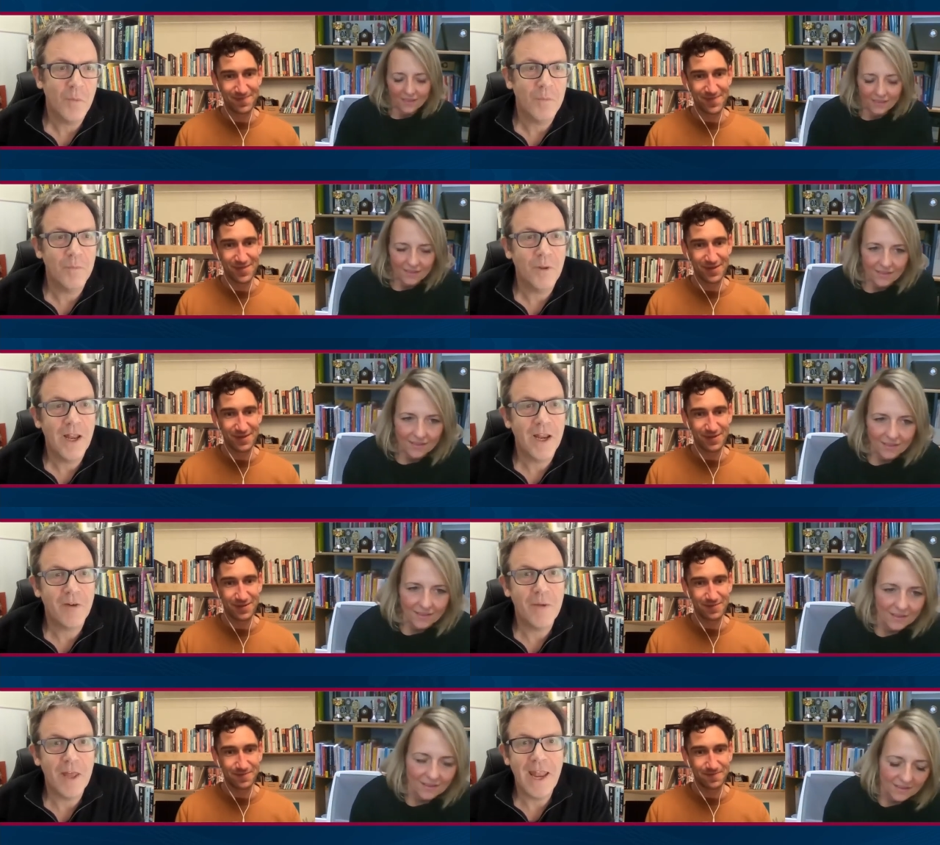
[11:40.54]
Speaker 1: Well, I agree
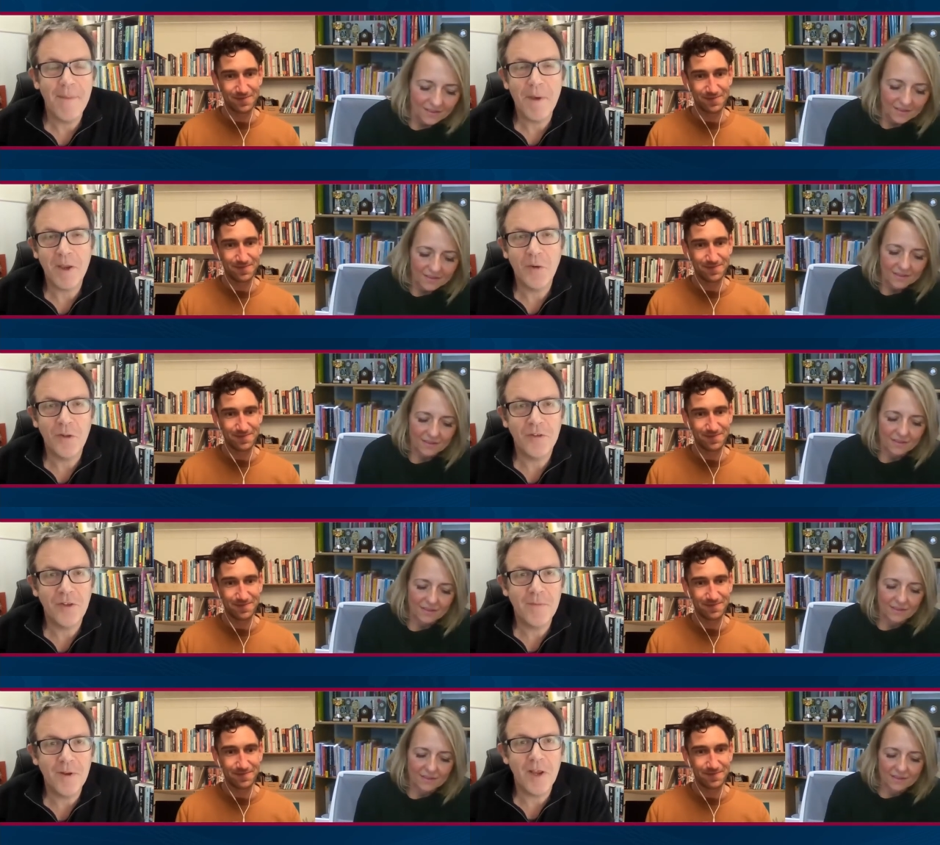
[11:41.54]
with that. And Emma, you do the
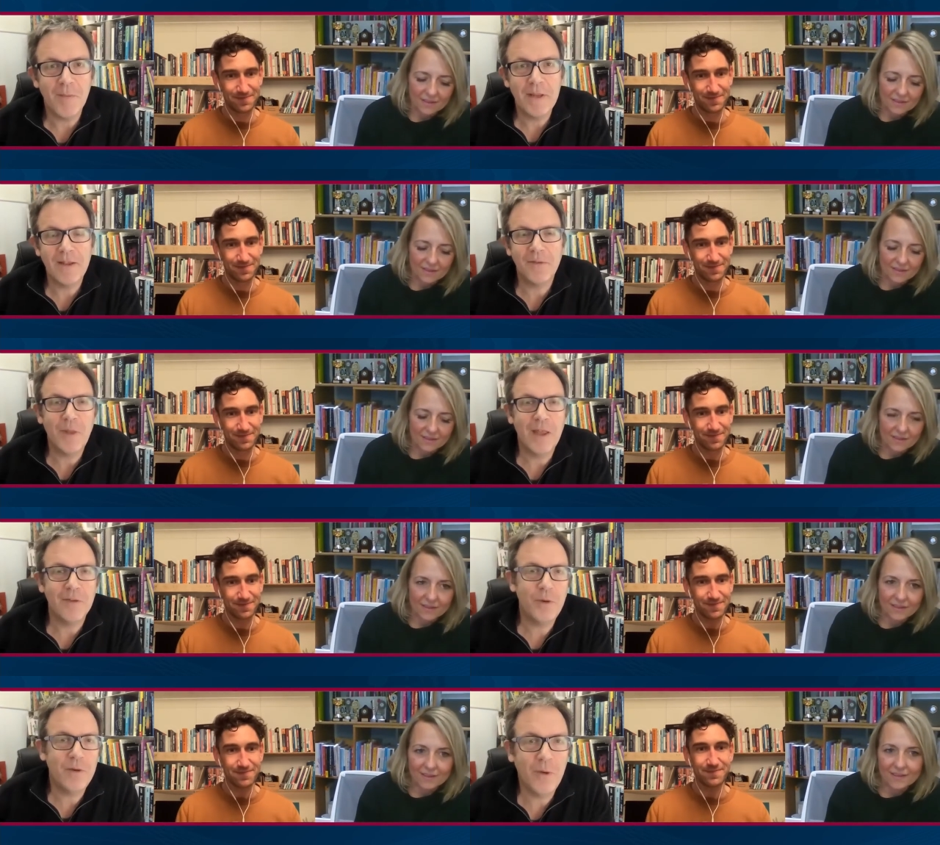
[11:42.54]
same, don't you? And that's, that's,
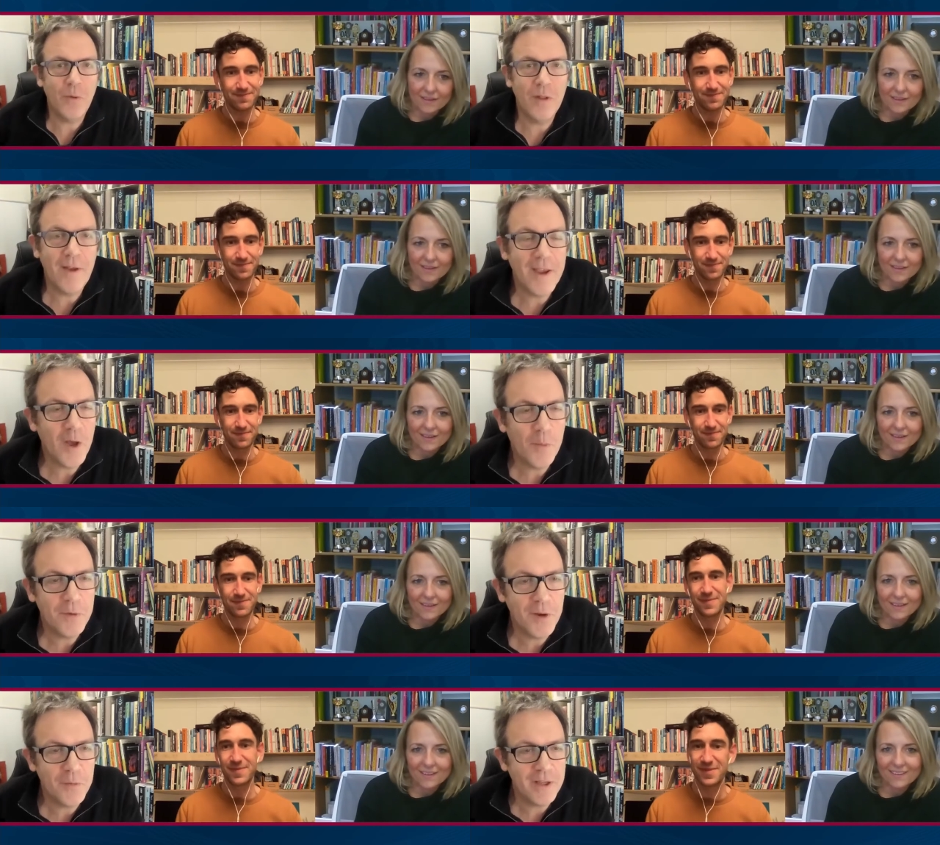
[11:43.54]
we, we all have that in common,
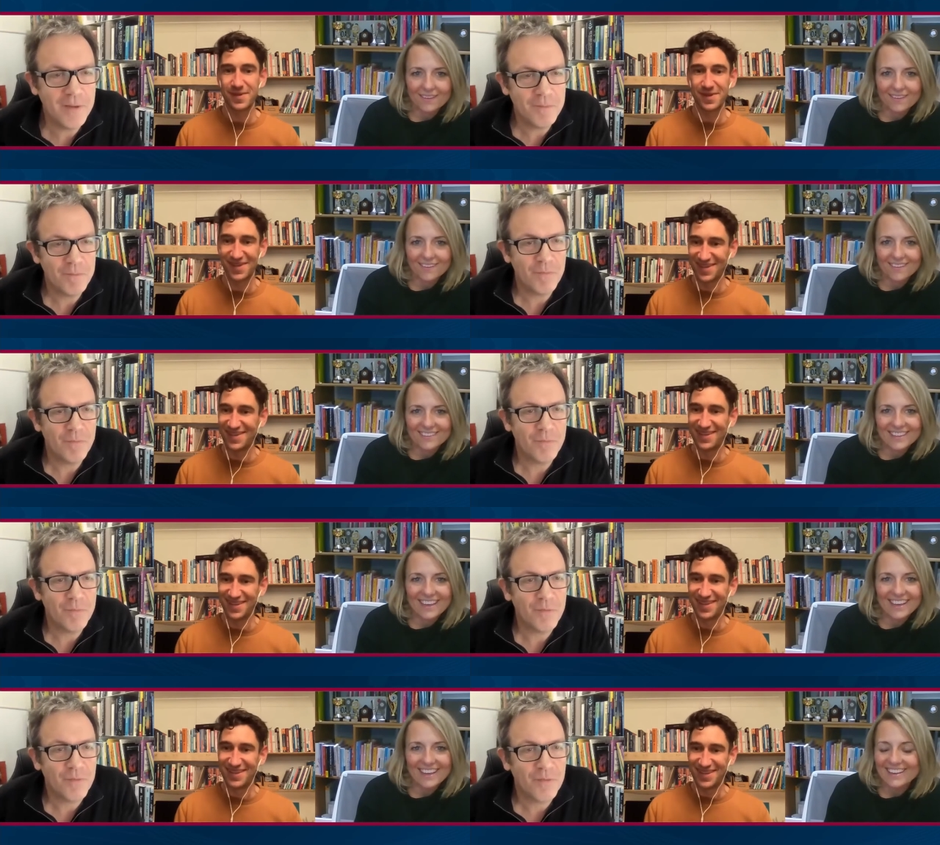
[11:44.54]
don't we?
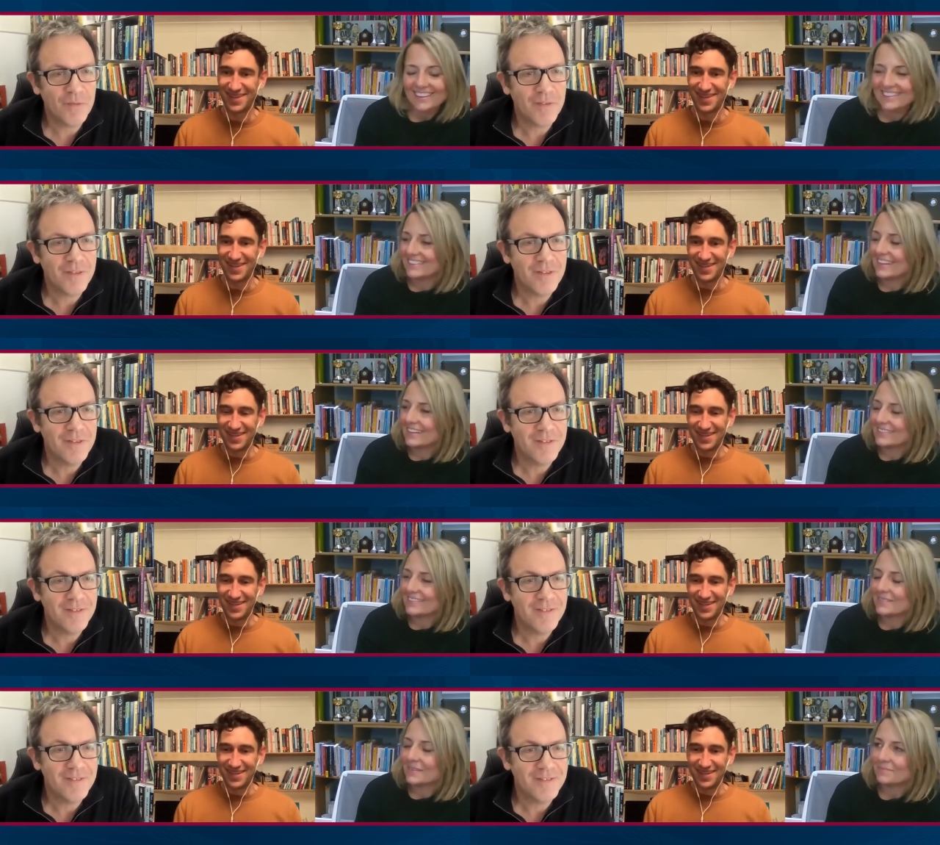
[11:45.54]
Speaker 2: Yeah, it's,
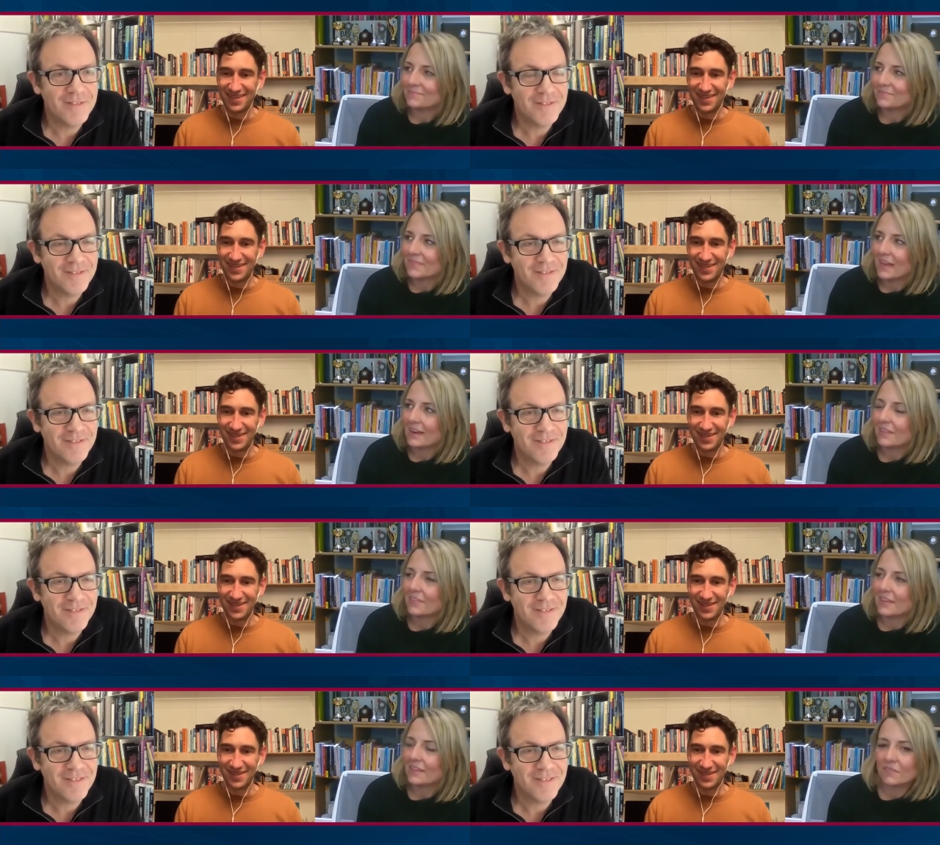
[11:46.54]
it's, and
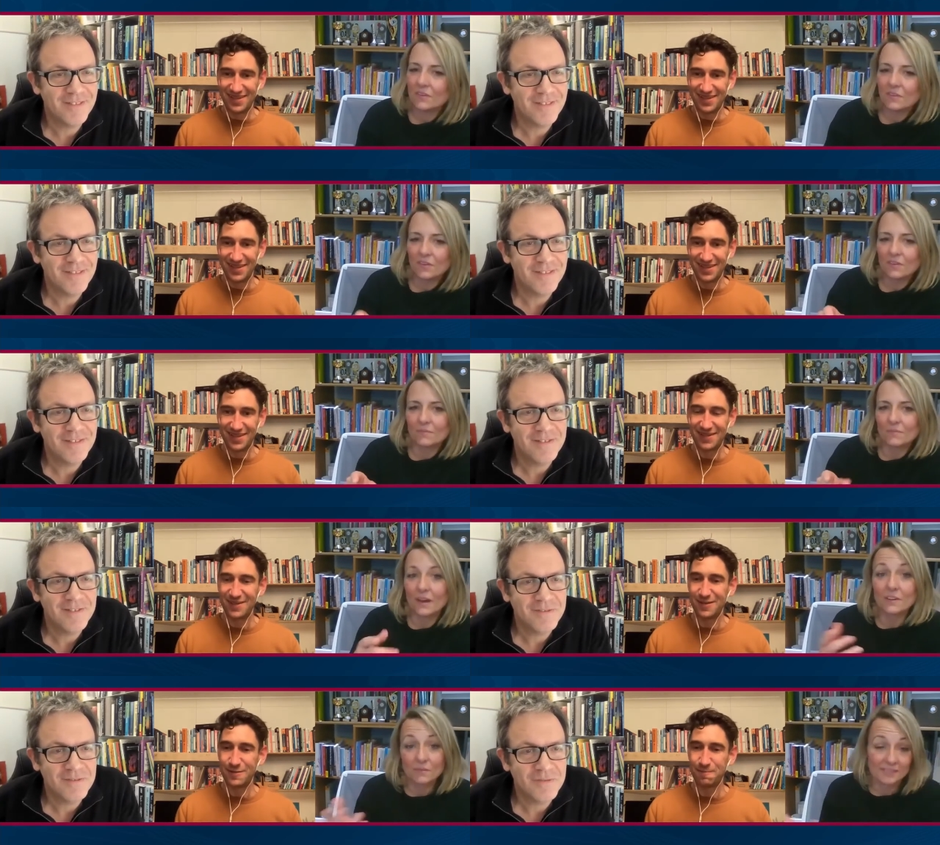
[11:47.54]
I think if you,
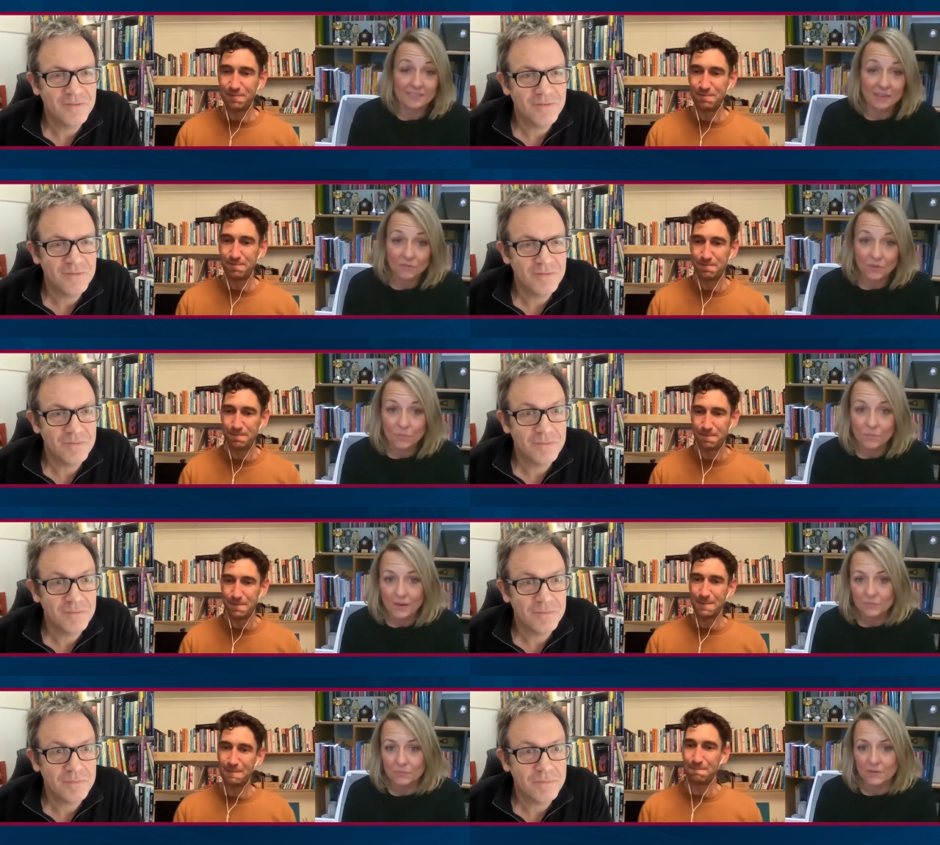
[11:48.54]
I don't know if it's the same for you,
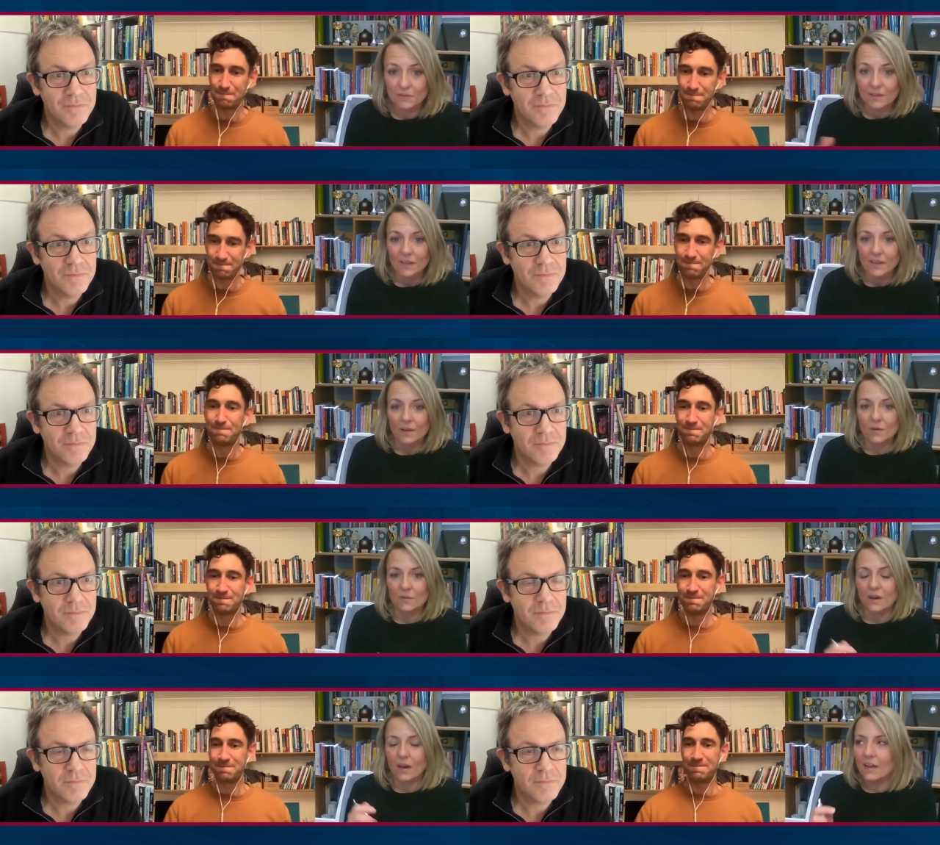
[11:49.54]
Peps, but
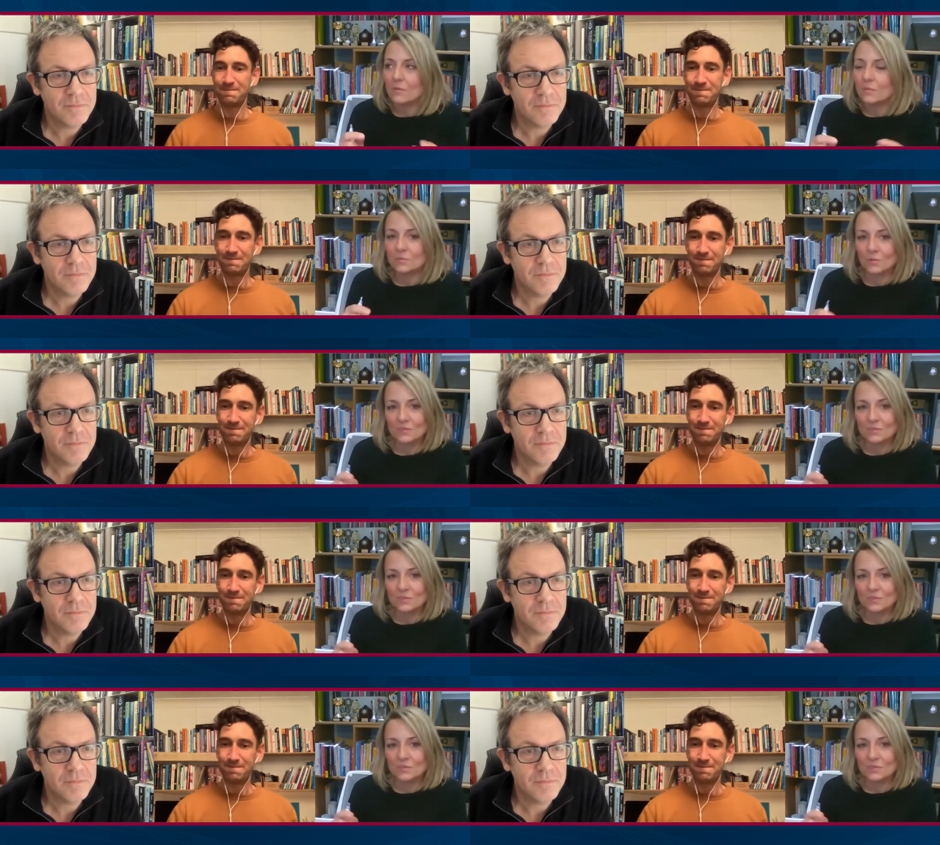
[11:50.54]
I always